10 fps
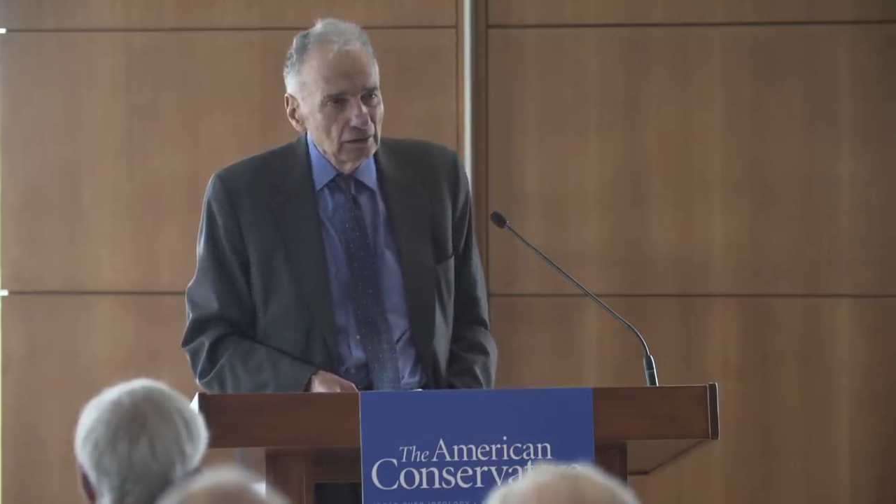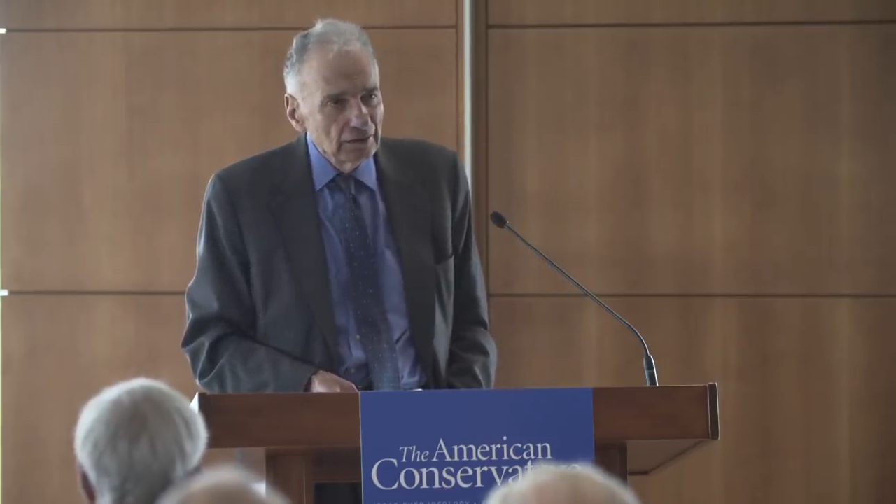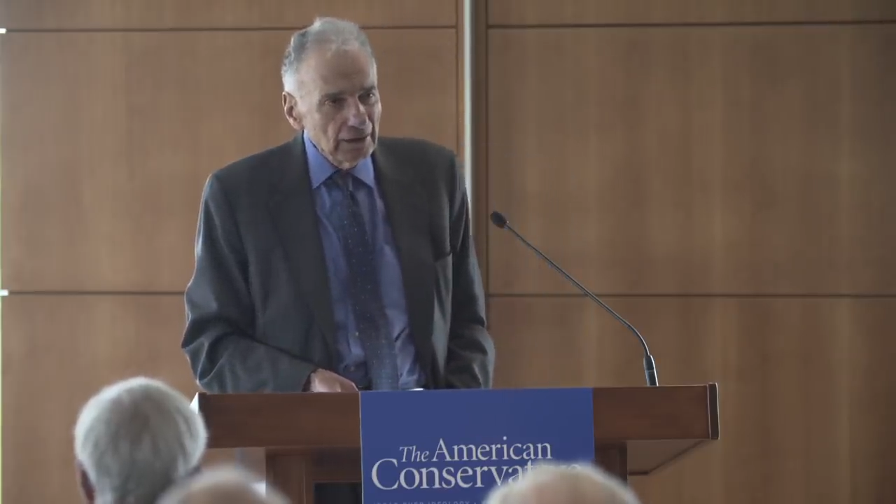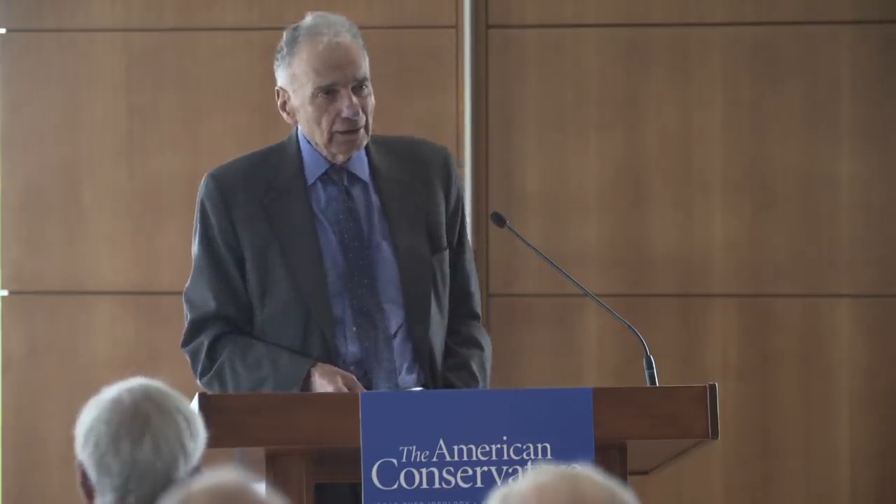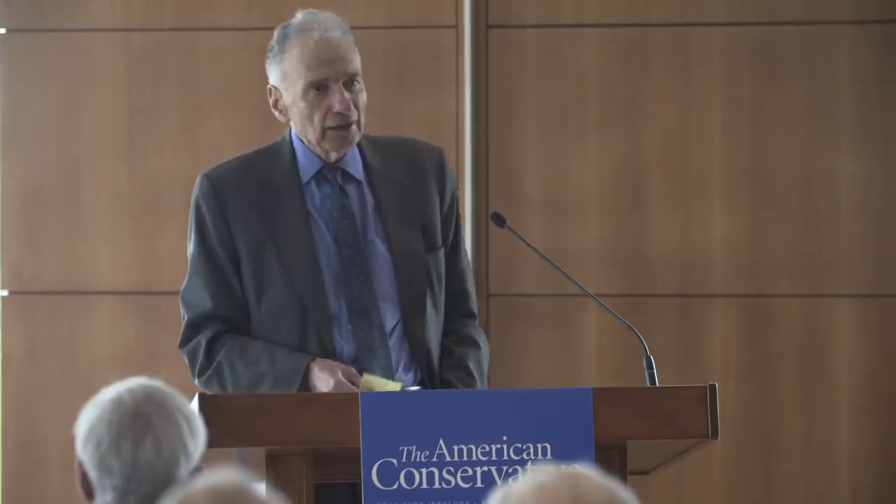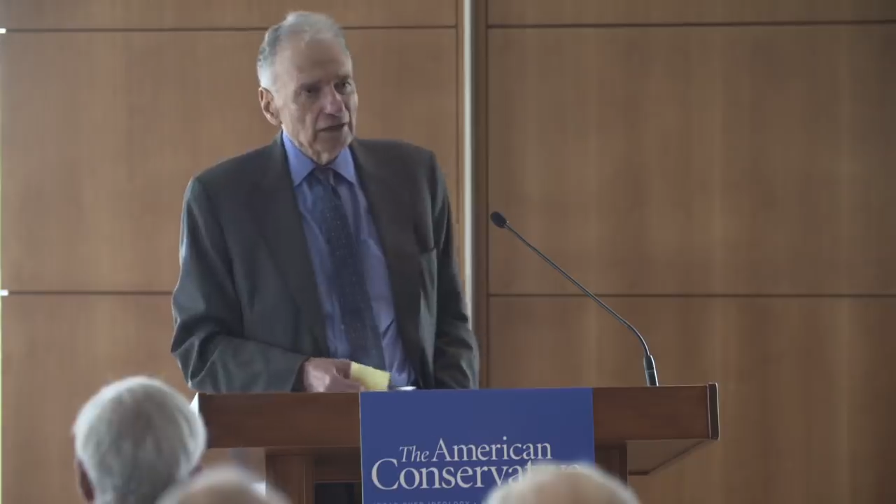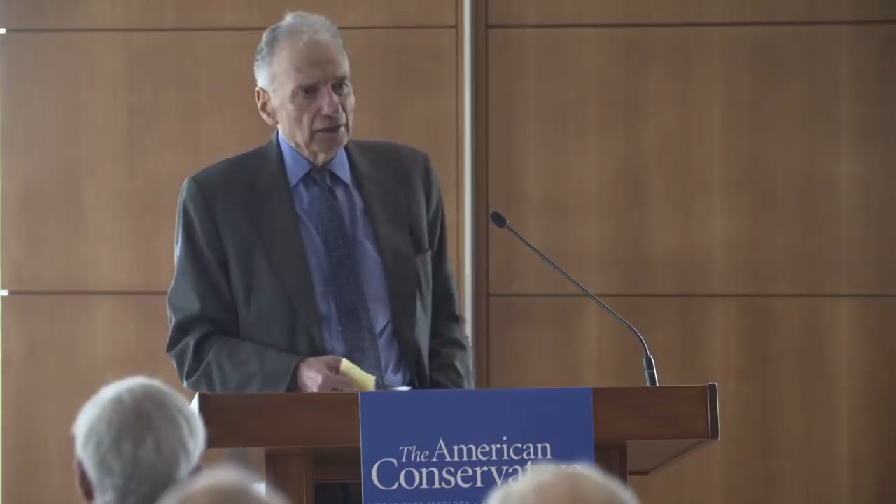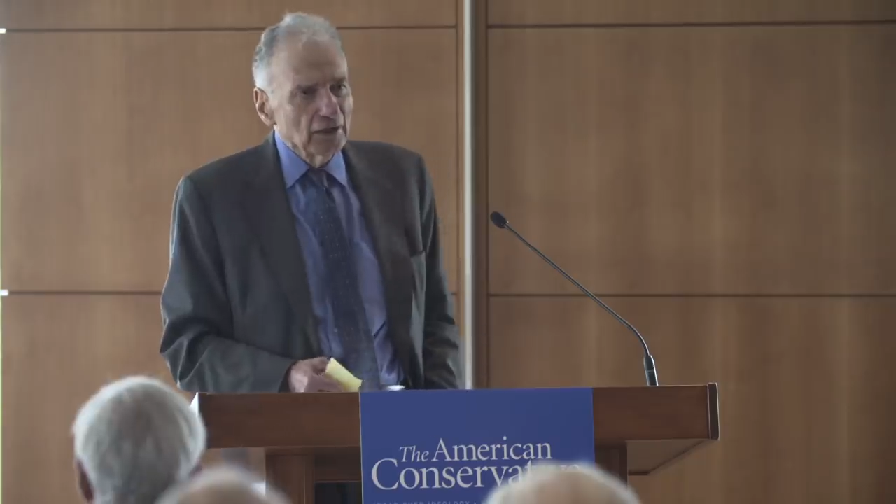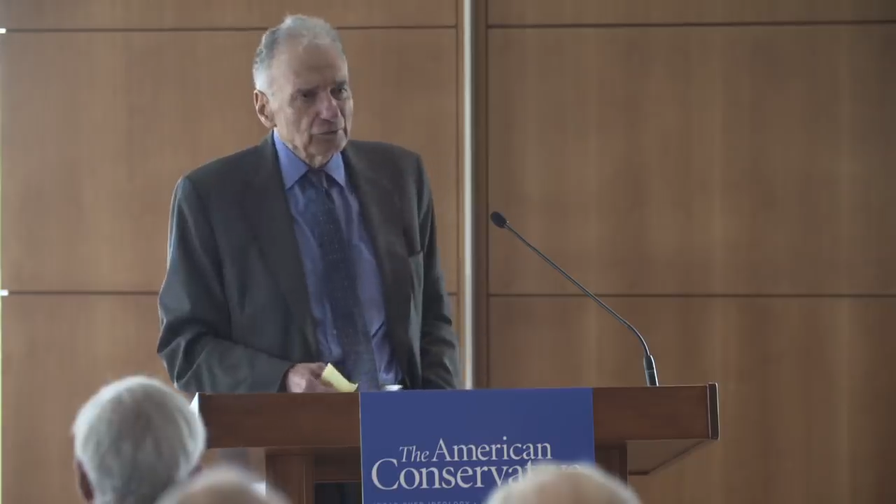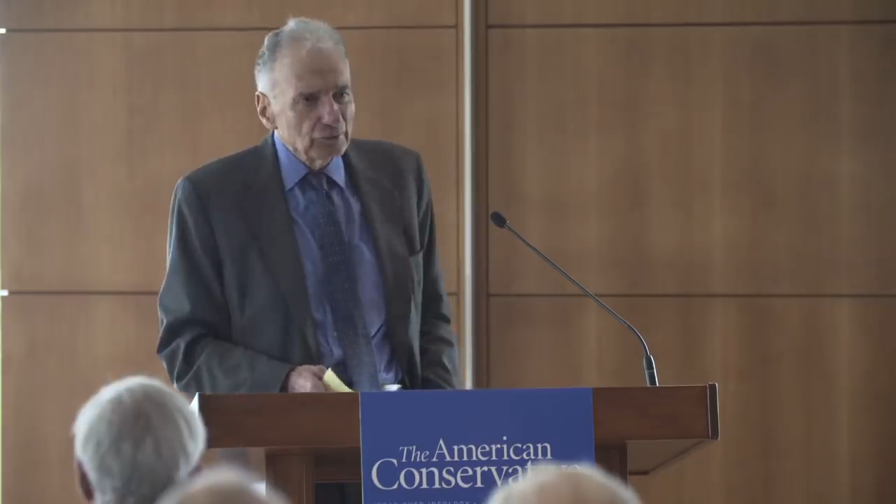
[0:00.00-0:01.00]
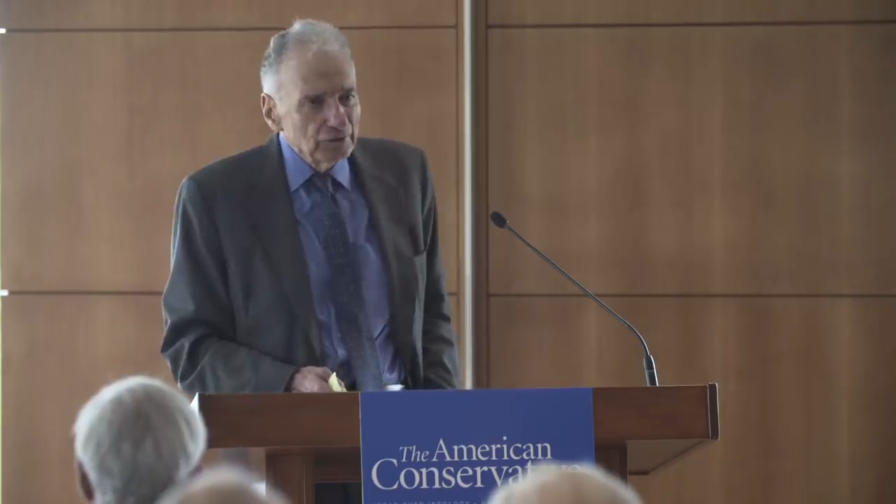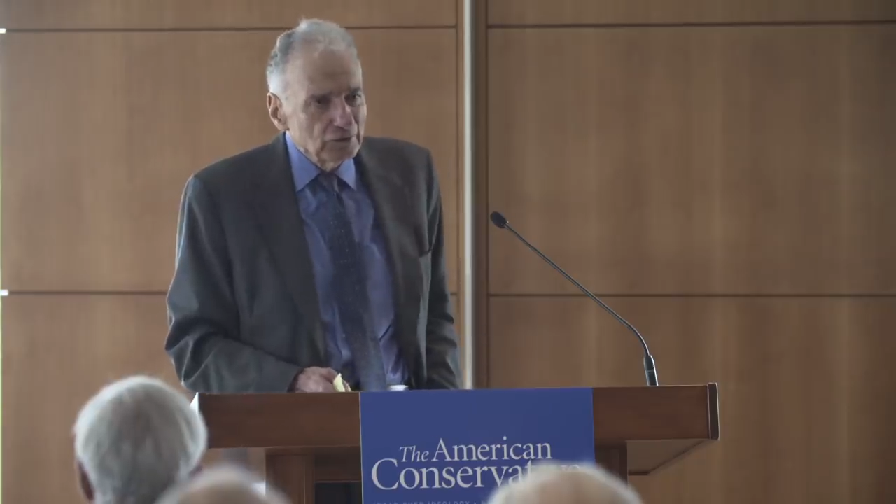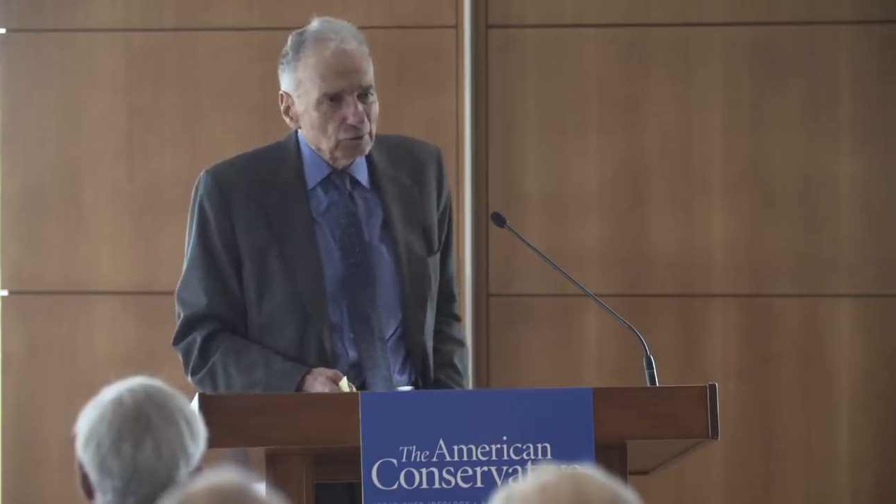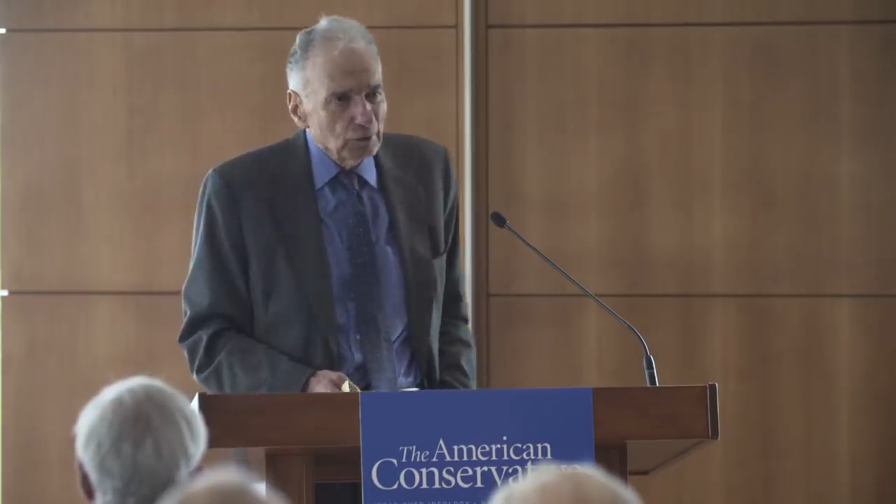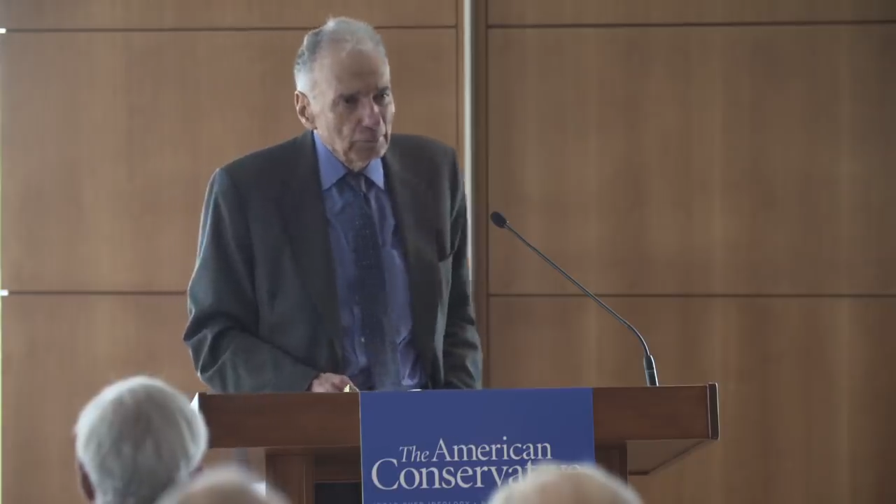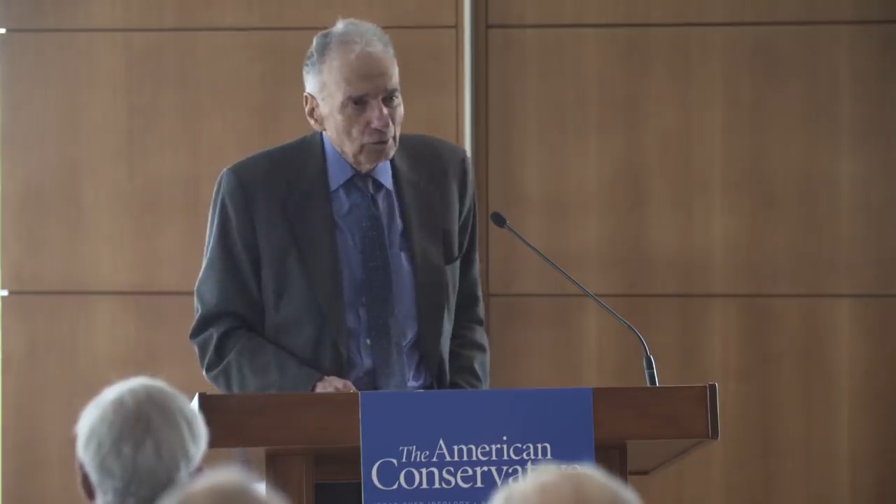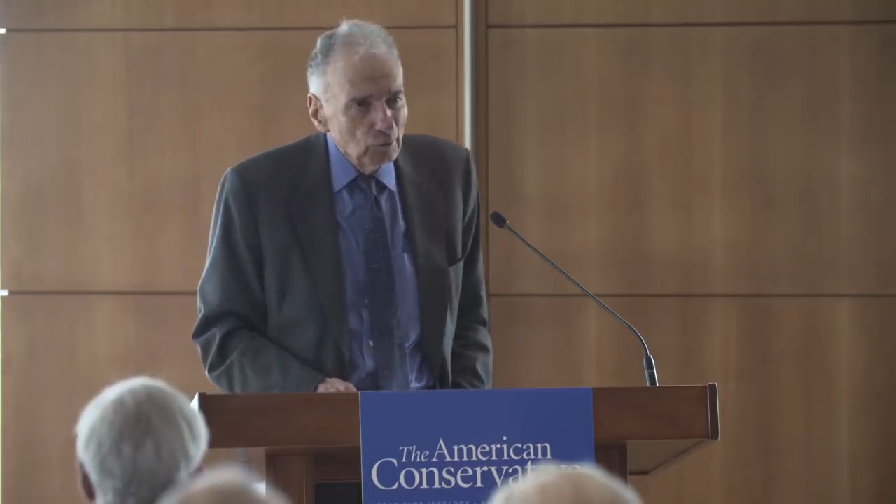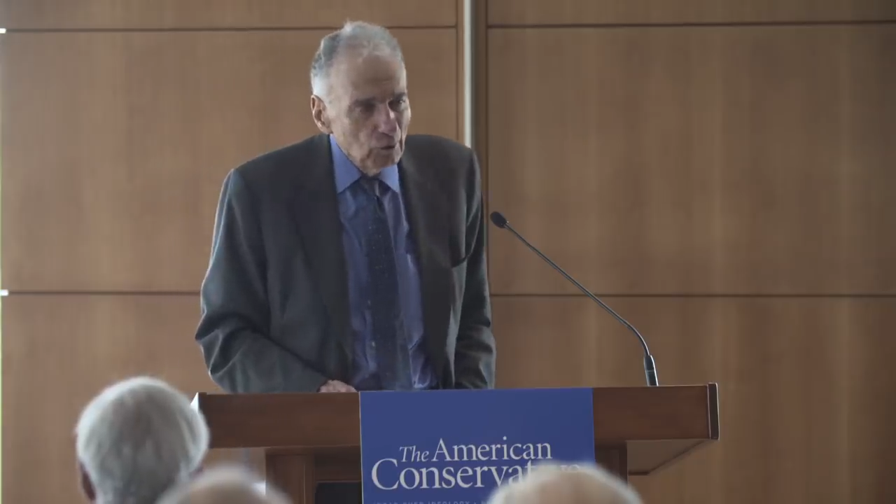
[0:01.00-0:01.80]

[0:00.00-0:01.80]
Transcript: Getting our country into criminal